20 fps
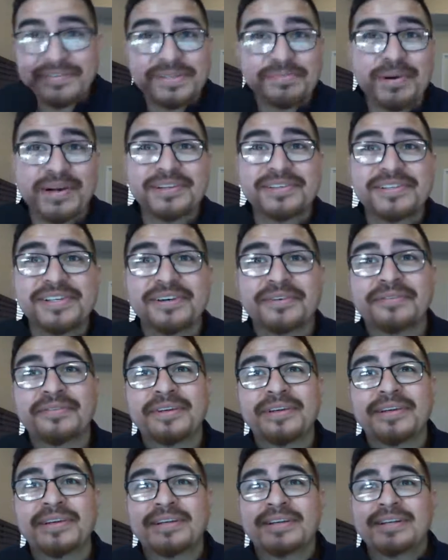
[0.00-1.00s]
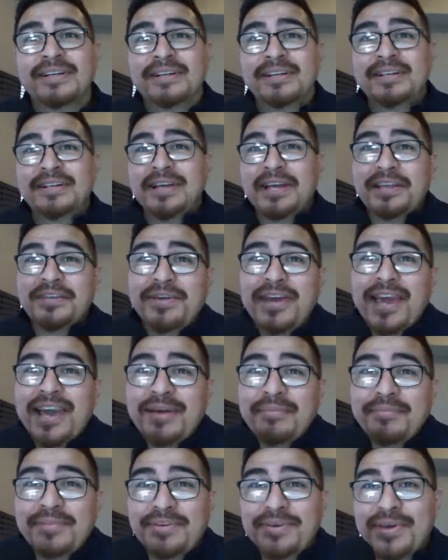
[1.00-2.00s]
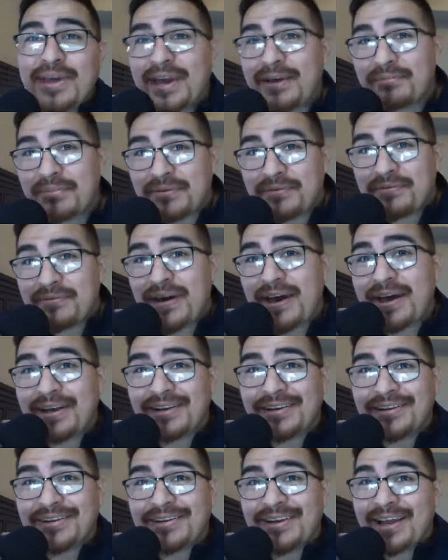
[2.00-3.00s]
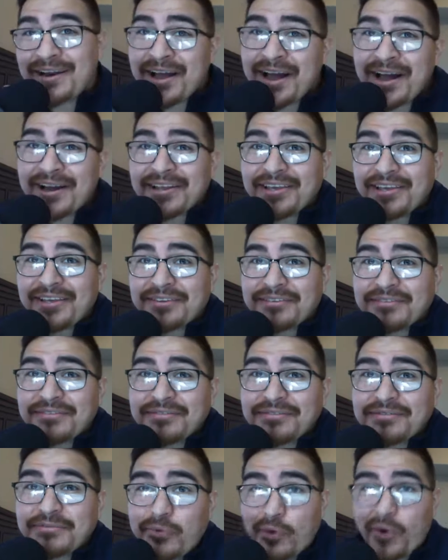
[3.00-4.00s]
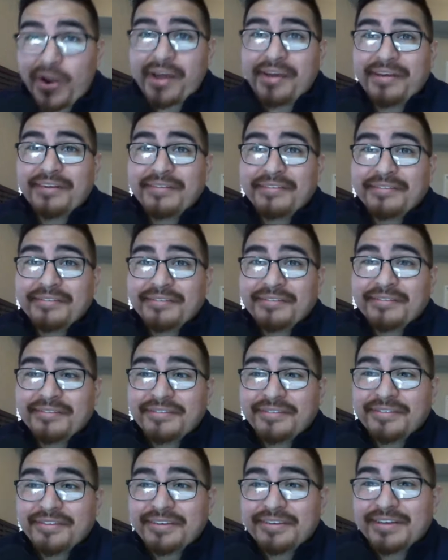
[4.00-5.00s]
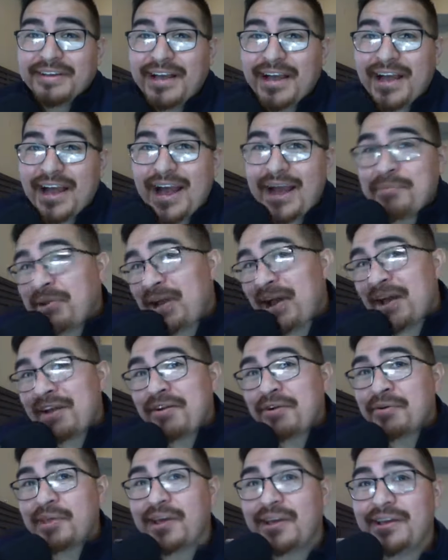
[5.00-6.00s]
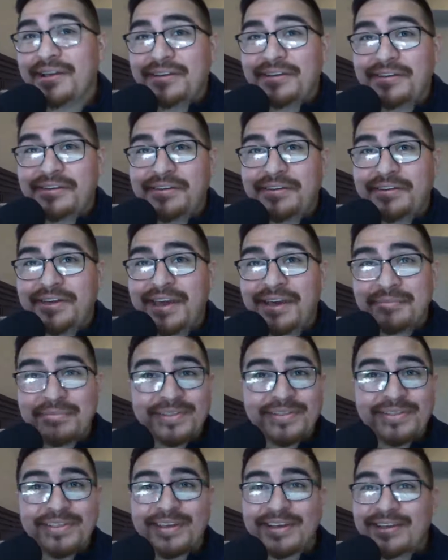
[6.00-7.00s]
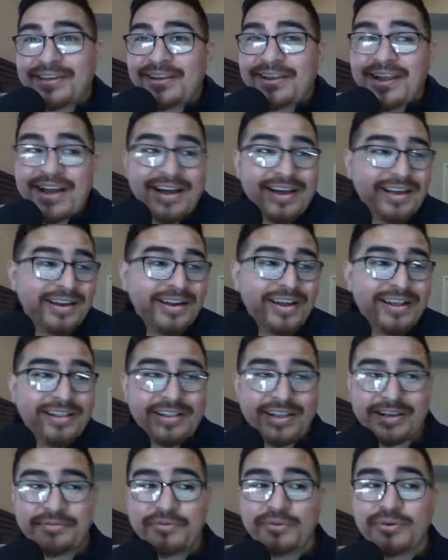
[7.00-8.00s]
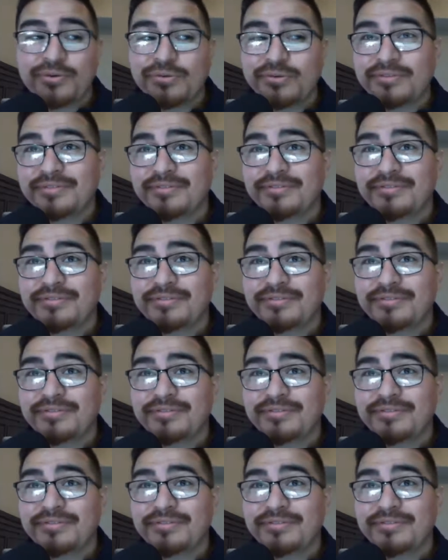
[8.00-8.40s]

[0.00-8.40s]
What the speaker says: if it's by yourself. And you can't be fat and not eat, right? I mean, I know that you can't be thick and not like food,